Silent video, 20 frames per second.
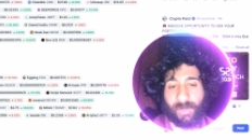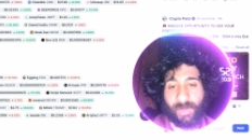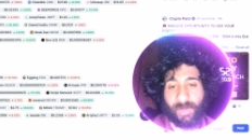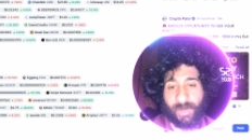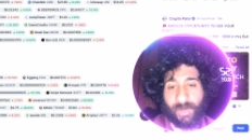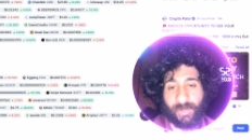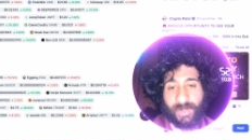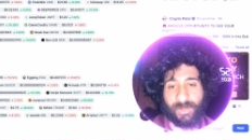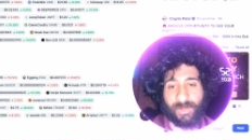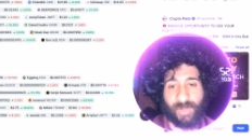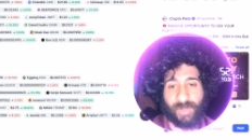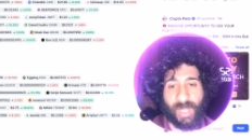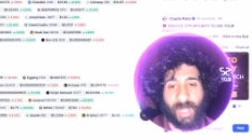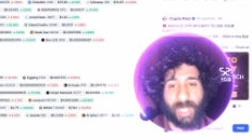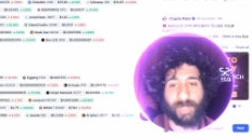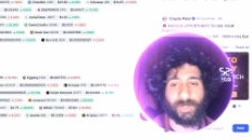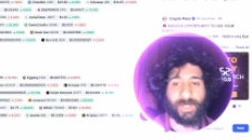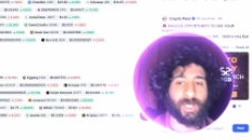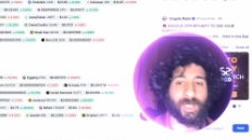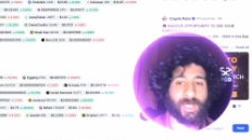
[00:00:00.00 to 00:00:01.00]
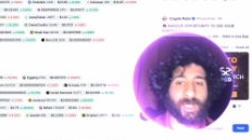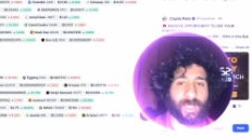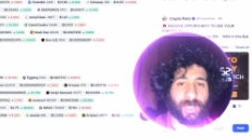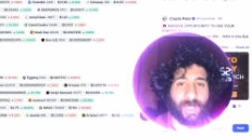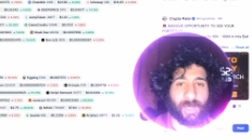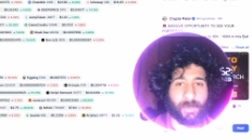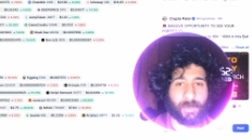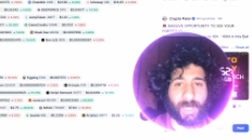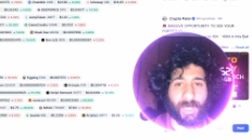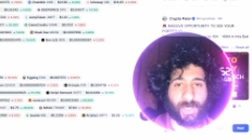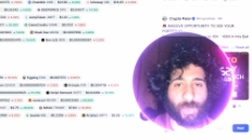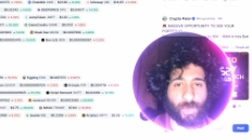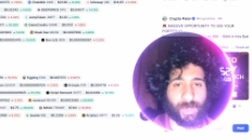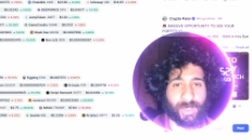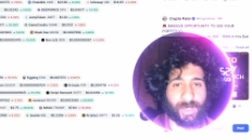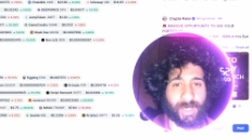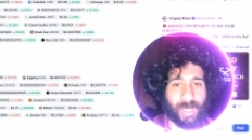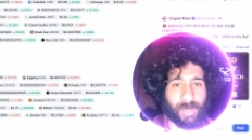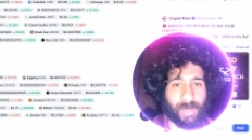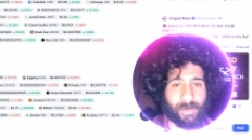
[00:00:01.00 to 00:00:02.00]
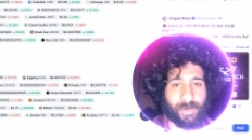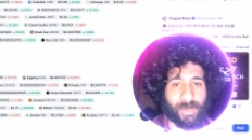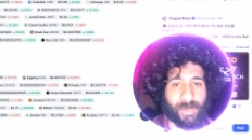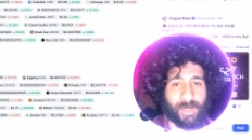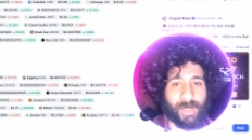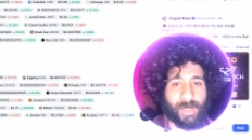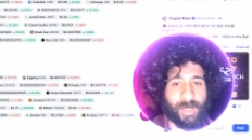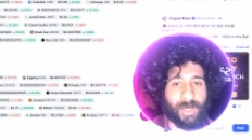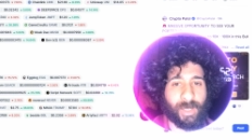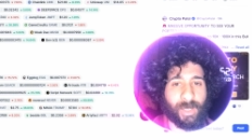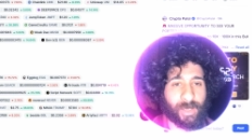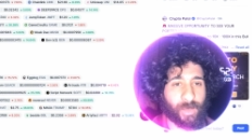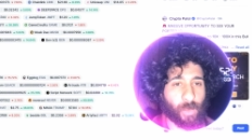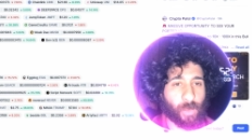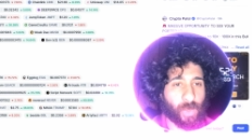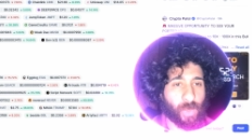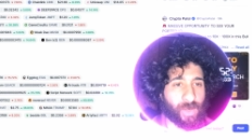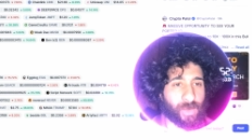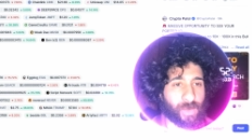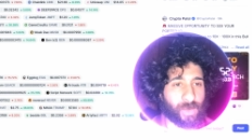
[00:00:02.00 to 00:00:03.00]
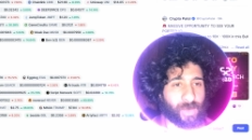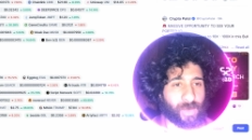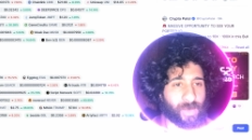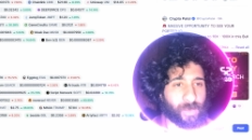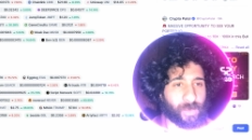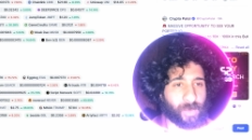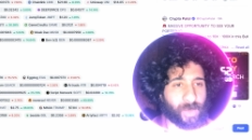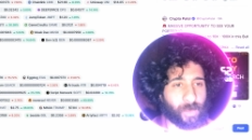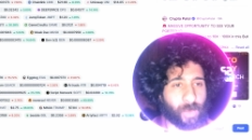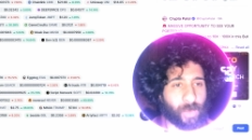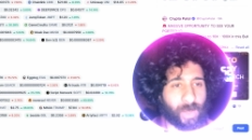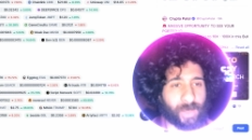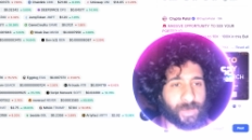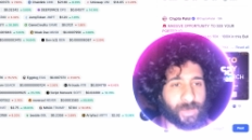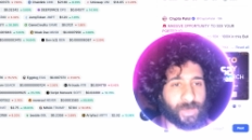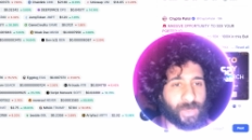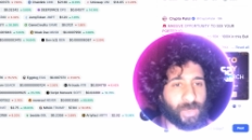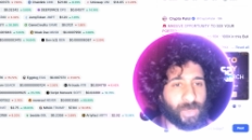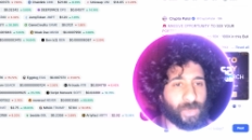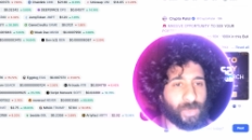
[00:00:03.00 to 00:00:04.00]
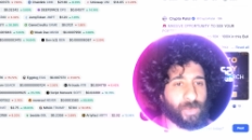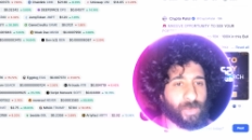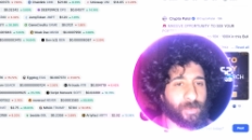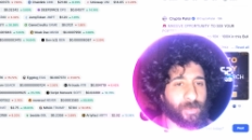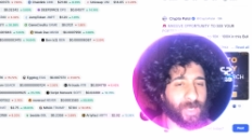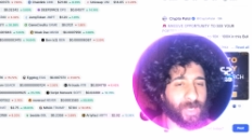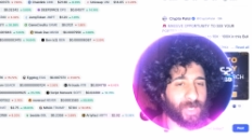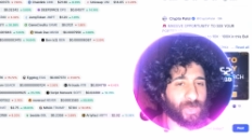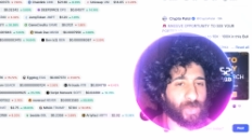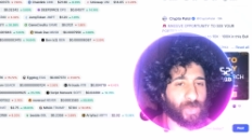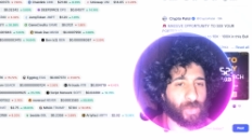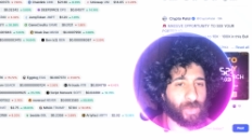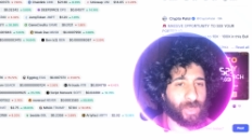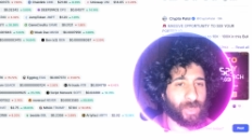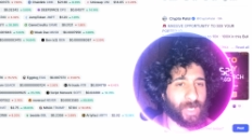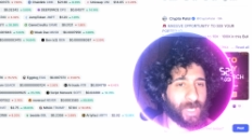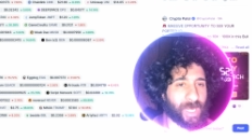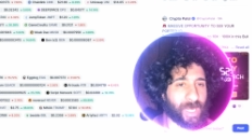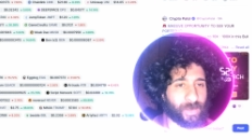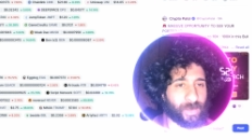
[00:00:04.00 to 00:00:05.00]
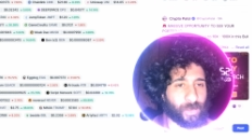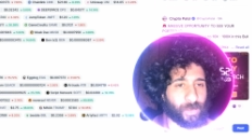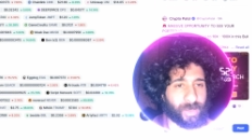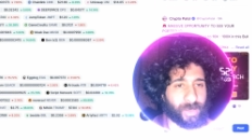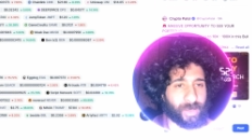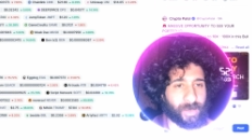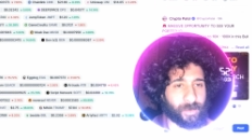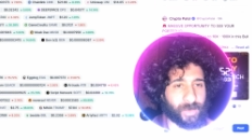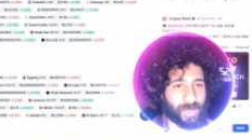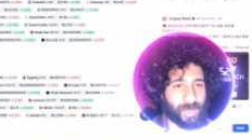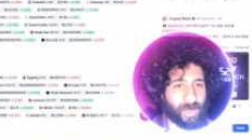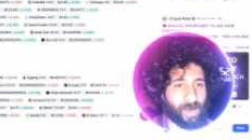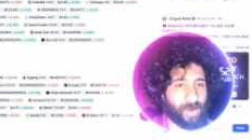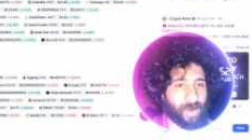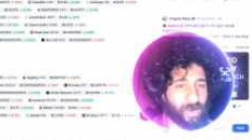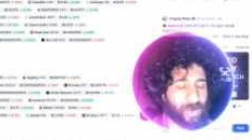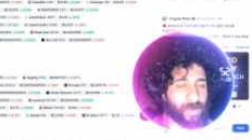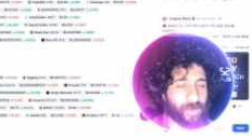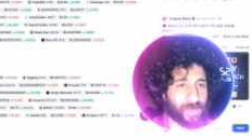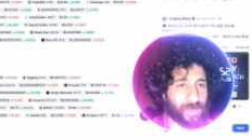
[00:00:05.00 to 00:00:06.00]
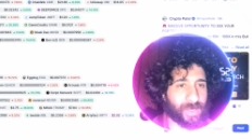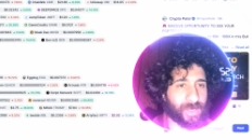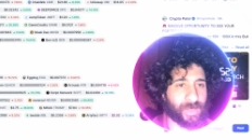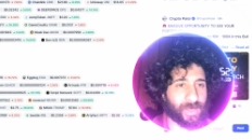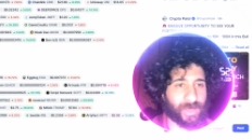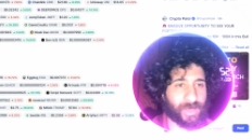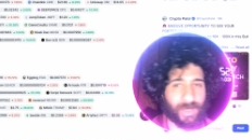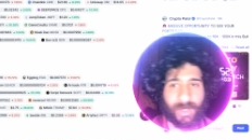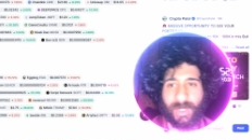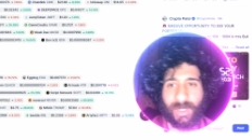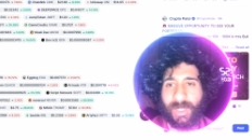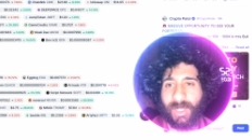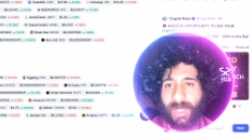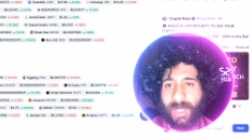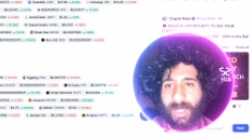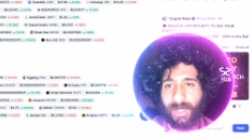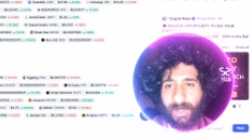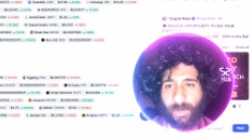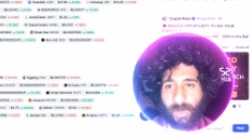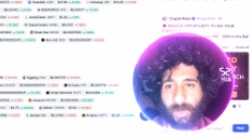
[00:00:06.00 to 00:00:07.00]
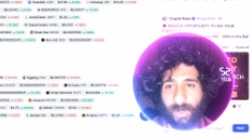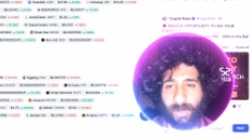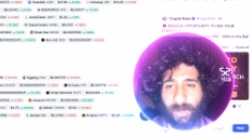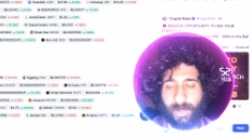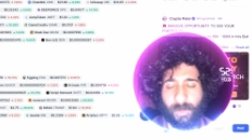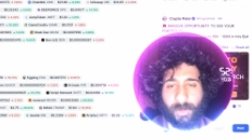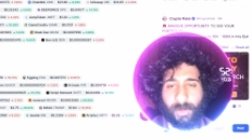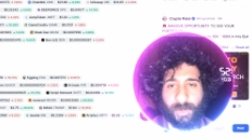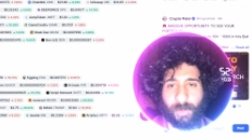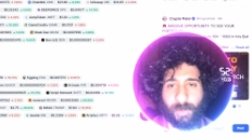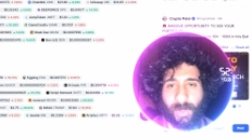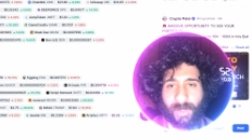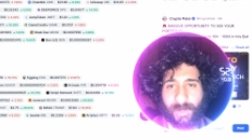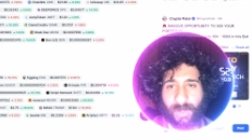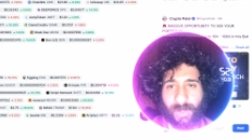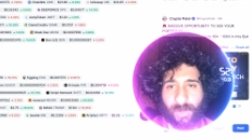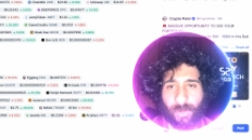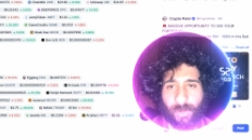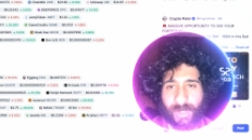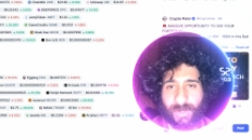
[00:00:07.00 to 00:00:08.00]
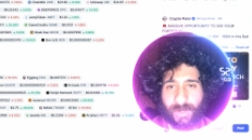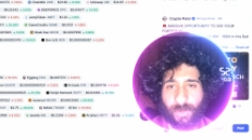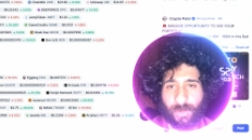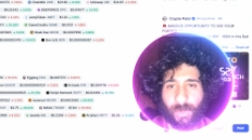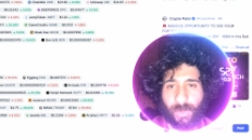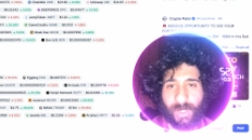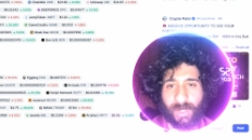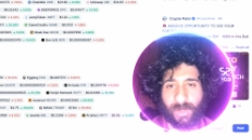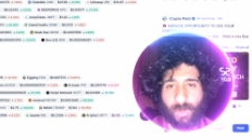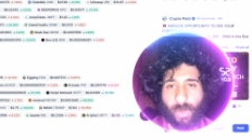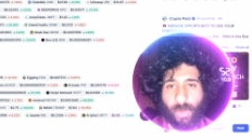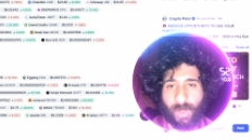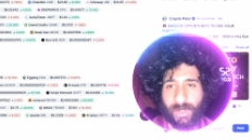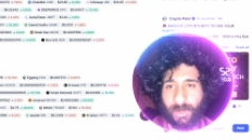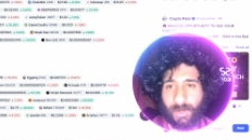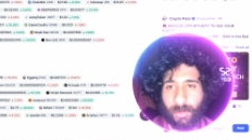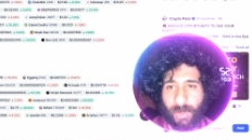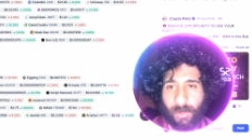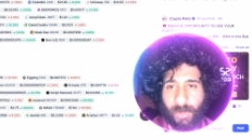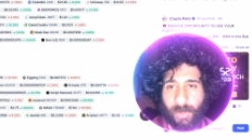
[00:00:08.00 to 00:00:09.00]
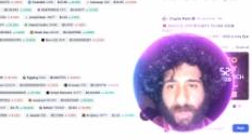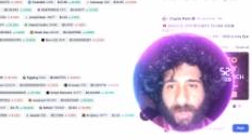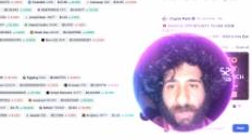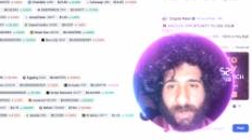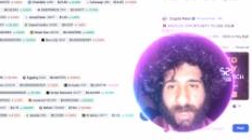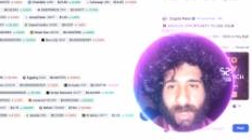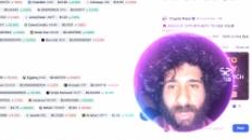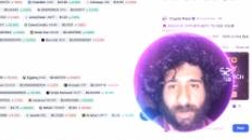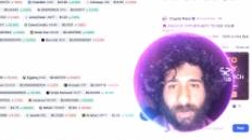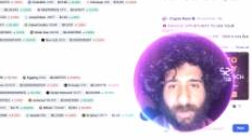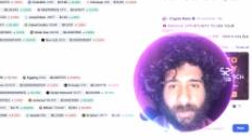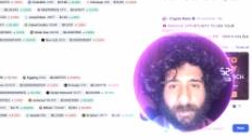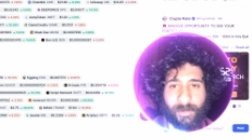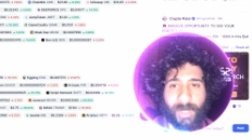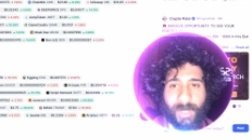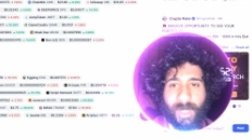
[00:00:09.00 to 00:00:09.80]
Even if it's fast, got to make sure it's safe and they work on hardware wallet to make sure that algorithms are resistant and they quickly respond to threats with quantum computer error.